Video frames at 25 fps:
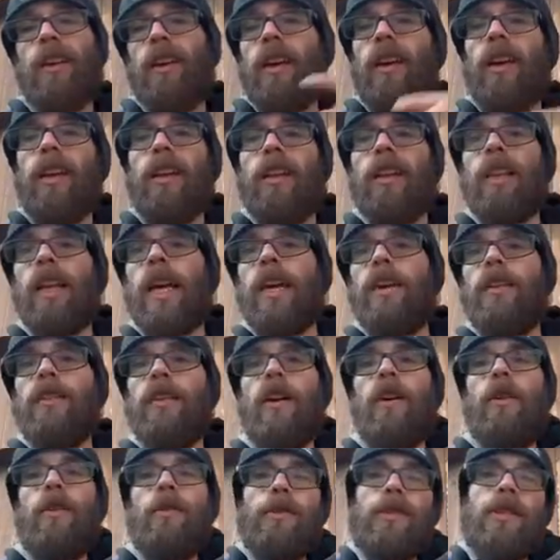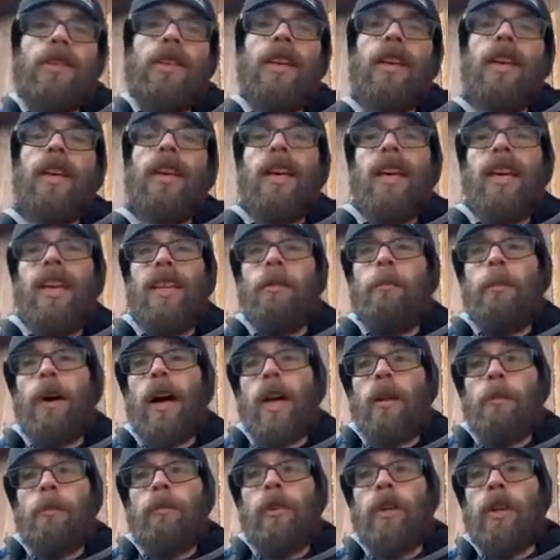Layer those in the
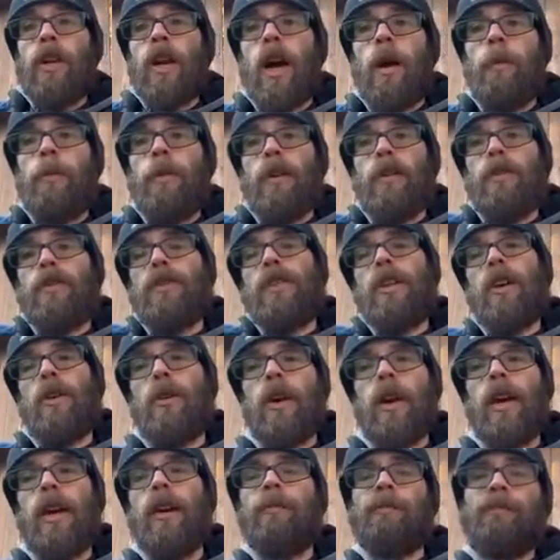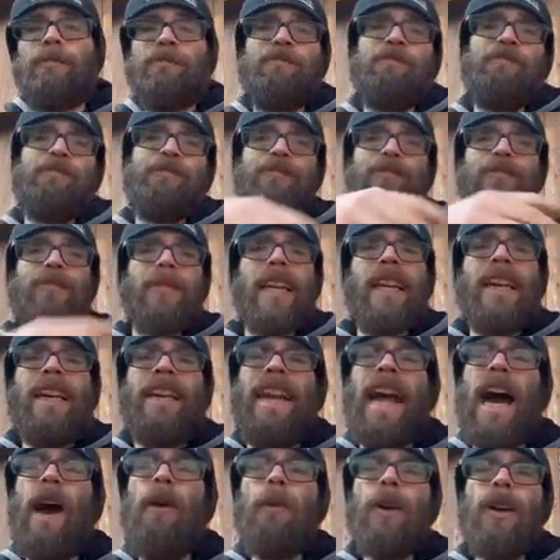bottom of your compost, okay?
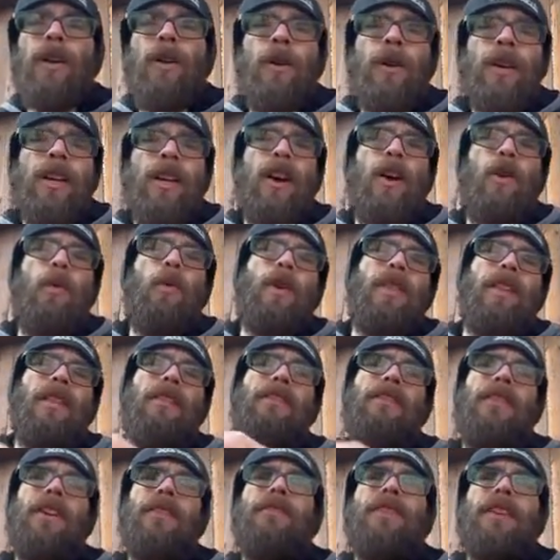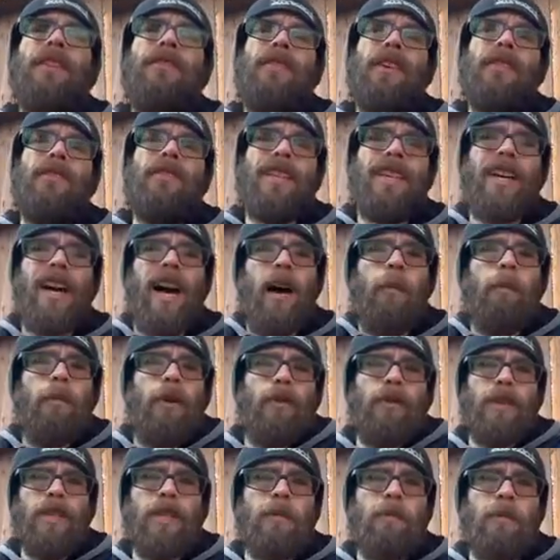Now we're going to go with a 50-50
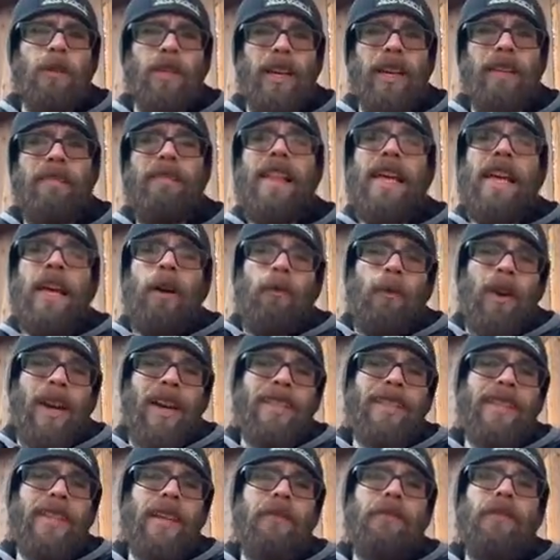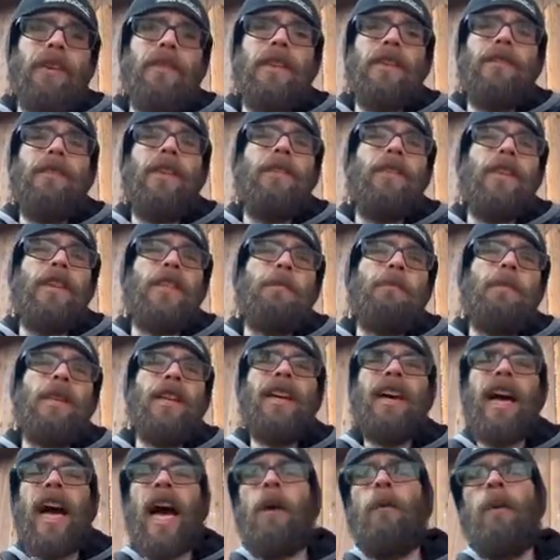compost split. When I say a 50-50
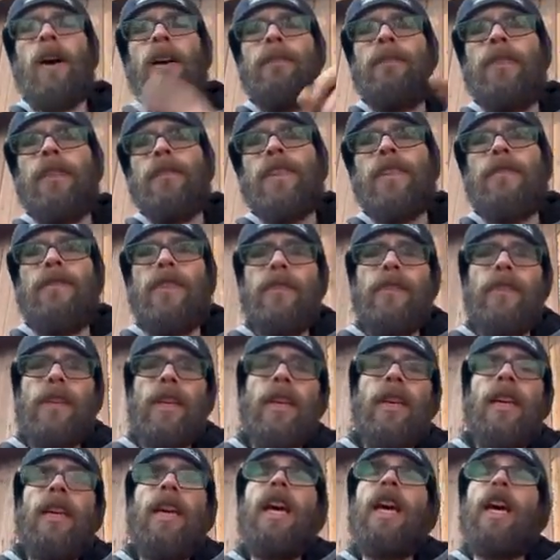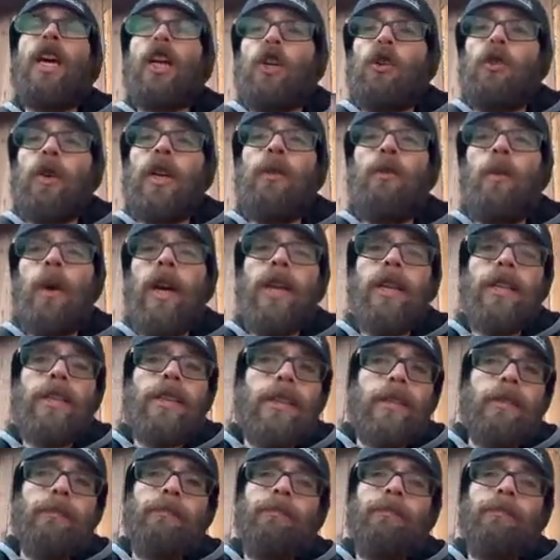split, I want 50-50 green waste